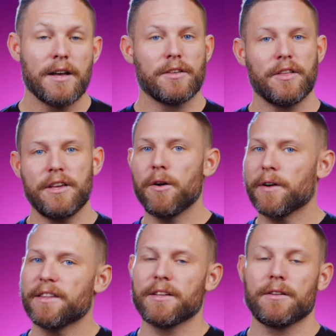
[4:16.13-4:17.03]
so that you don't
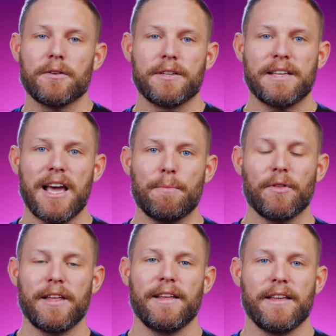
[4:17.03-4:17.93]
get to the closing
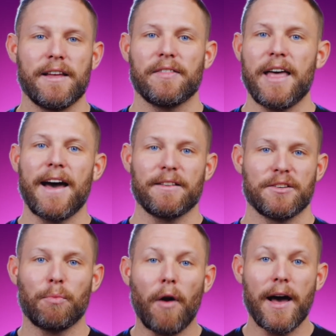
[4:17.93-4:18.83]
table and get that
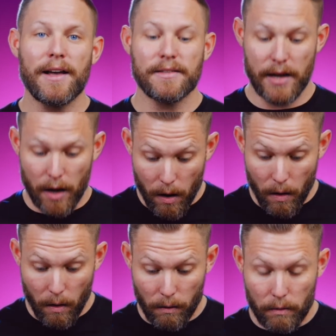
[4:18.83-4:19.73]
surprise like, oh,